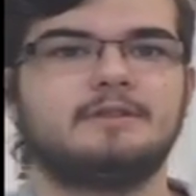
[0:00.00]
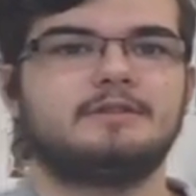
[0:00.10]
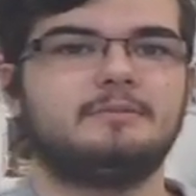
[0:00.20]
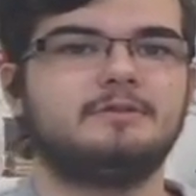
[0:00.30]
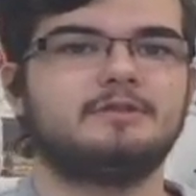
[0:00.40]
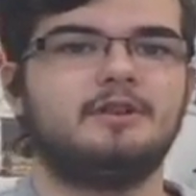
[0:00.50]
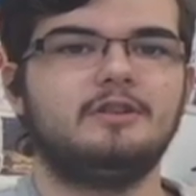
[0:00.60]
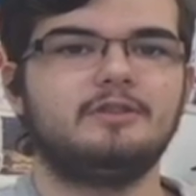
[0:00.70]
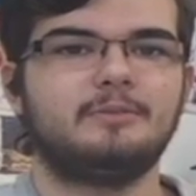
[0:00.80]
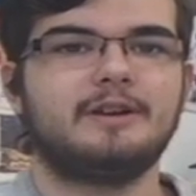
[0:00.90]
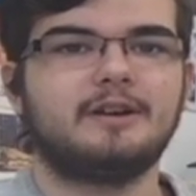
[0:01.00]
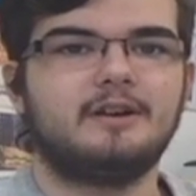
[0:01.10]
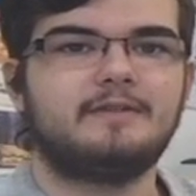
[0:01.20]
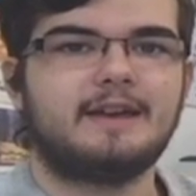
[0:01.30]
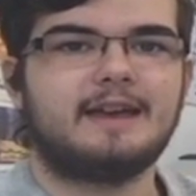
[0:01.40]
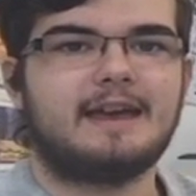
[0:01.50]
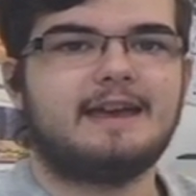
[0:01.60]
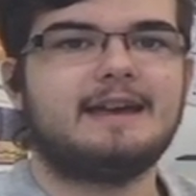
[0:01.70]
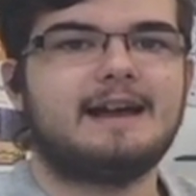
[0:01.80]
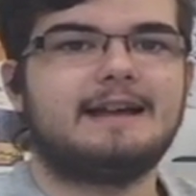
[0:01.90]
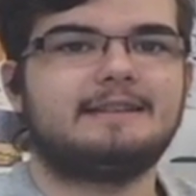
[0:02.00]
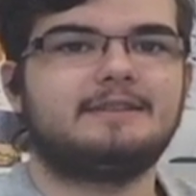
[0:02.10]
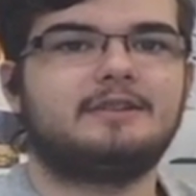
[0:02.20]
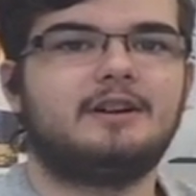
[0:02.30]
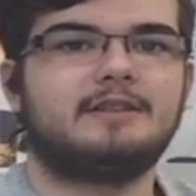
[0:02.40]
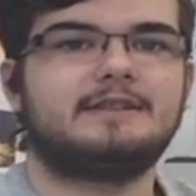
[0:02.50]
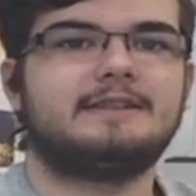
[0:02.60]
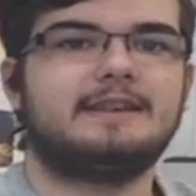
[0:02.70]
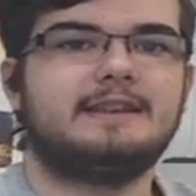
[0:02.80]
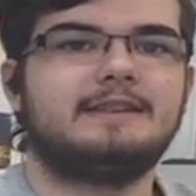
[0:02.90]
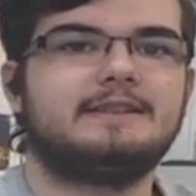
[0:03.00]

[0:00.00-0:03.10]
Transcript: someone's all the way over here and you can't see.